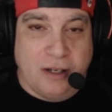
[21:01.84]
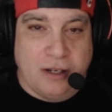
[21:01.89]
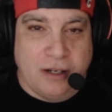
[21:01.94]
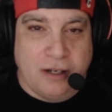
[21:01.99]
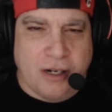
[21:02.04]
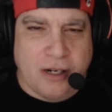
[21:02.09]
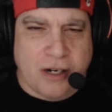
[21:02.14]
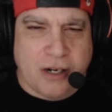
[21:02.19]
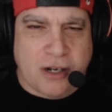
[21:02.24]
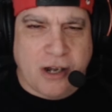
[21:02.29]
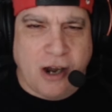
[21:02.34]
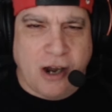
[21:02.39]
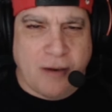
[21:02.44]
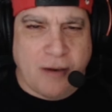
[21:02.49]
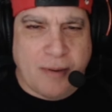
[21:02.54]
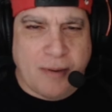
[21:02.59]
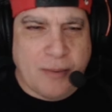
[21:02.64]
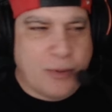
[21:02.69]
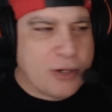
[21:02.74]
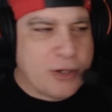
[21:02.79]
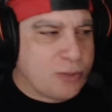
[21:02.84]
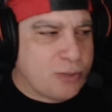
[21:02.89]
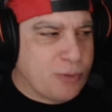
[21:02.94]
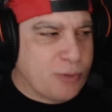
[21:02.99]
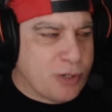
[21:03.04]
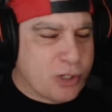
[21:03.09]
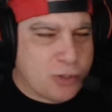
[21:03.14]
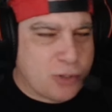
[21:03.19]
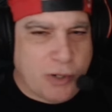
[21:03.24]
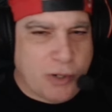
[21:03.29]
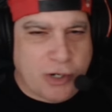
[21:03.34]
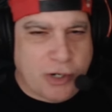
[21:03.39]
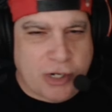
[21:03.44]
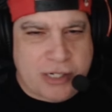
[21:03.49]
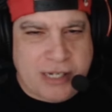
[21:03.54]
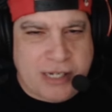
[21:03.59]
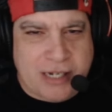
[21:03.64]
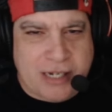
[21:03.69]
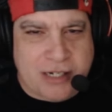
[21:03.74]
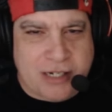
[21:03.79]
And I can't remember which one I
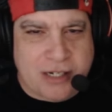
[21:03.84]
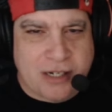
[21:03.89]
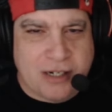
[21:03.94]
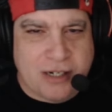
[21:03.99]
did.